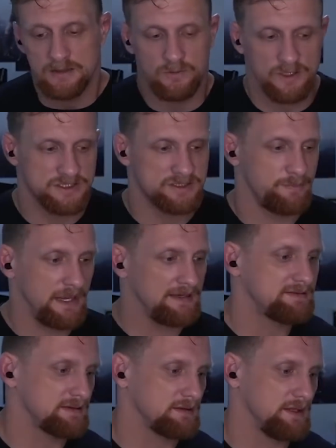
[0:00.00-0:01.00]
which
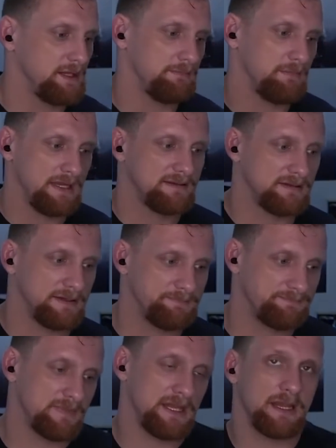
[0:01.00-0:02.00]
basically makes it
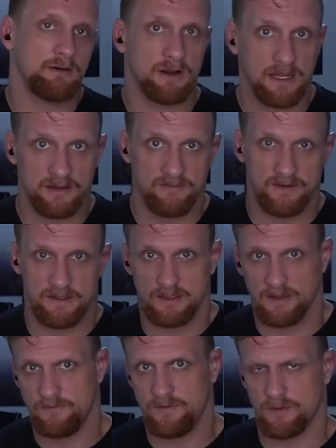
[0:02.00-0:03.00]
irrelevant
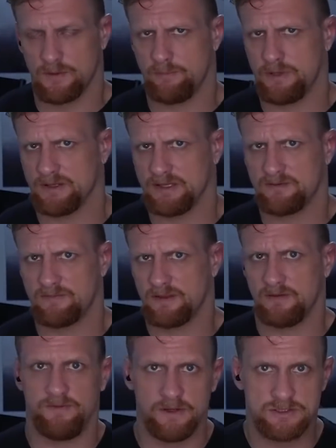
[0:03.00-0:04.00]
if you're building for
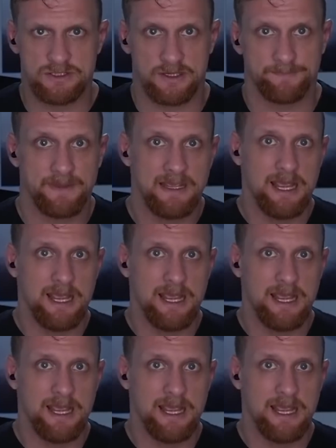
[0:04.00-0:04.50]
the future